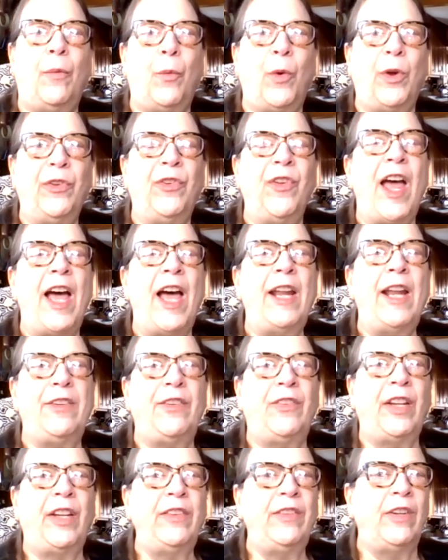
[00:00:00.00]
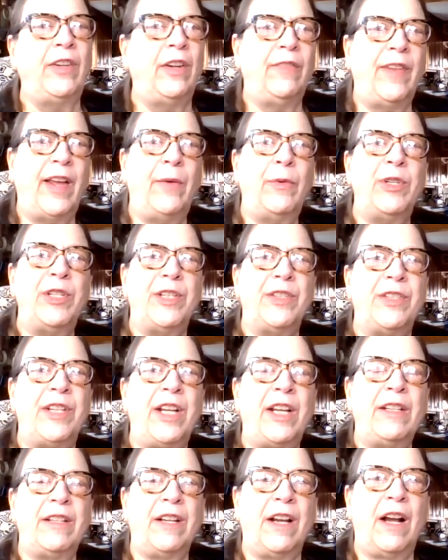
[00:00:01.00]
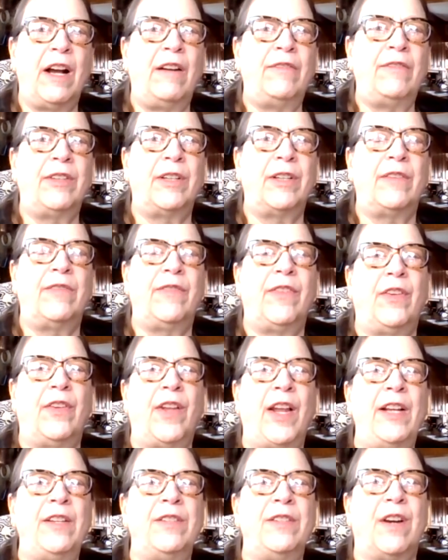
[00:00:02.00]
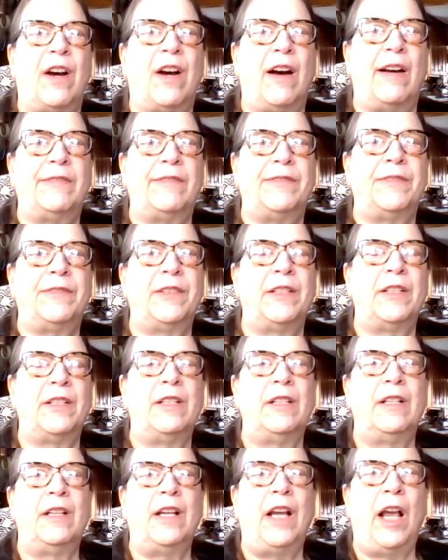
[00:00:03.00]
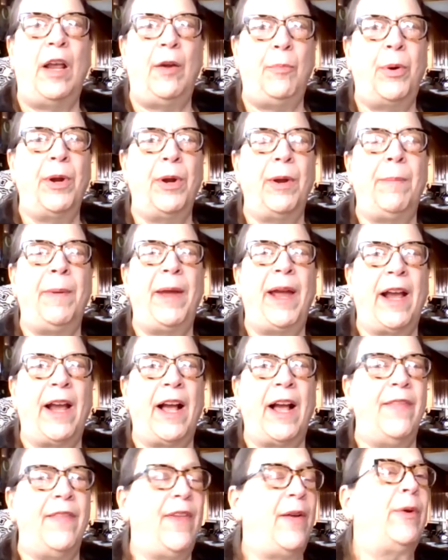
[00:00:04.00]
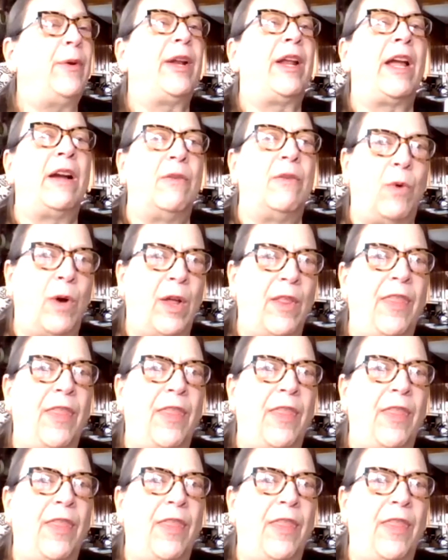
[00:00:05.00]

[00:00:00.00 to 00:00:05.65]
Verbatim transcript: it was not as sensitive. They would just take the cover of the lens off and put it back on. They would count